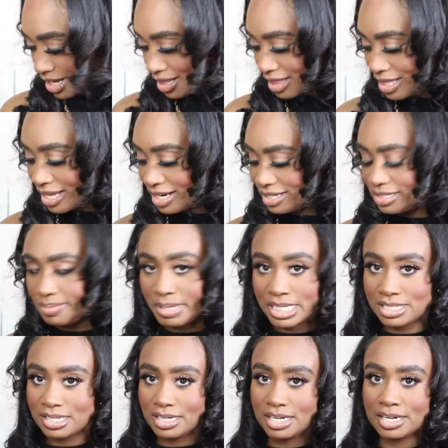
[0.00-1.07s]
a lot of
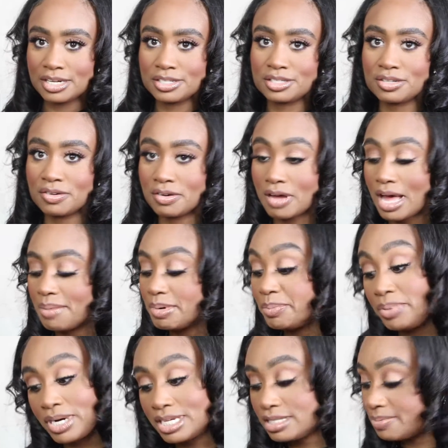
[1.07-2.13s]
space in here. So I'm
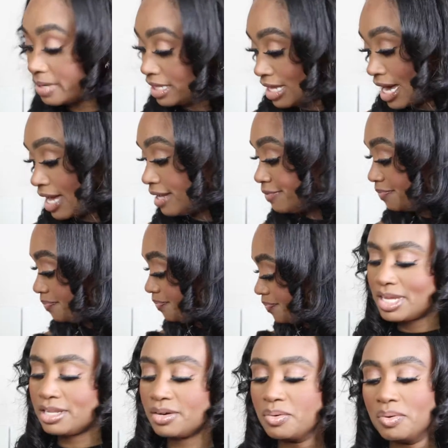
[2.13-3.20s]
impressed by that.
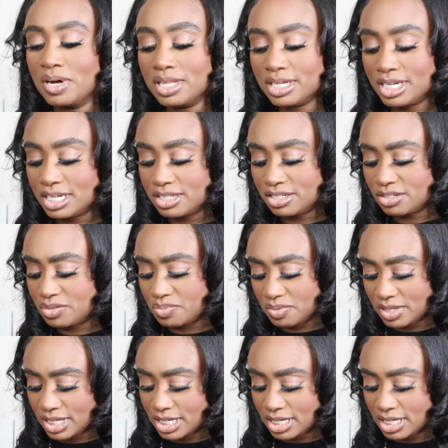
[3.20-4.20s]
And the quality is just really